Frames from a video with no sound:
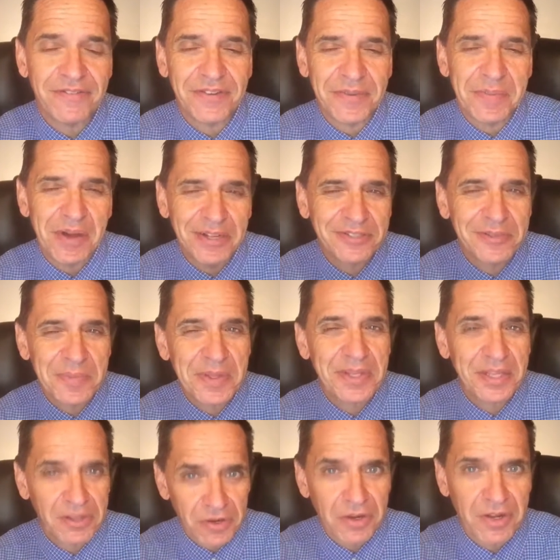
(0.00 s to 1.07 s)
I'm
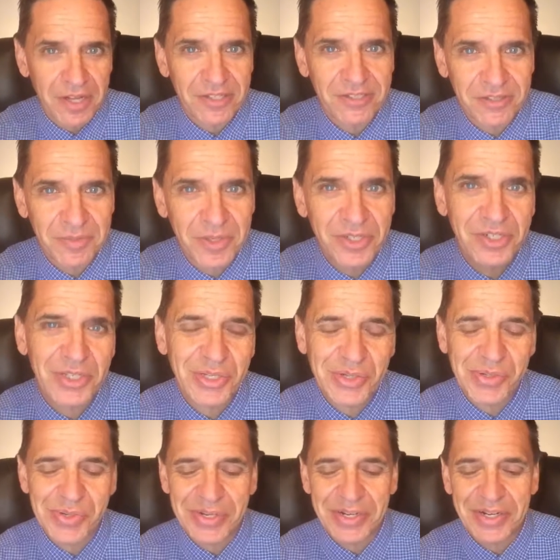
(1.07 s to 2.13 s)
ultimately your customer
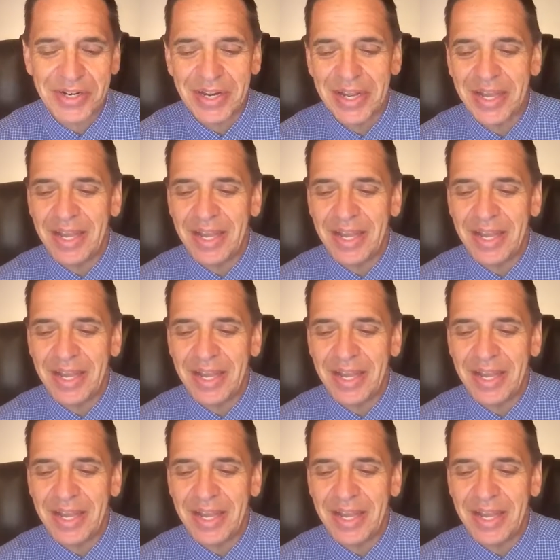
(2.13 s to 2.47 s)
too here.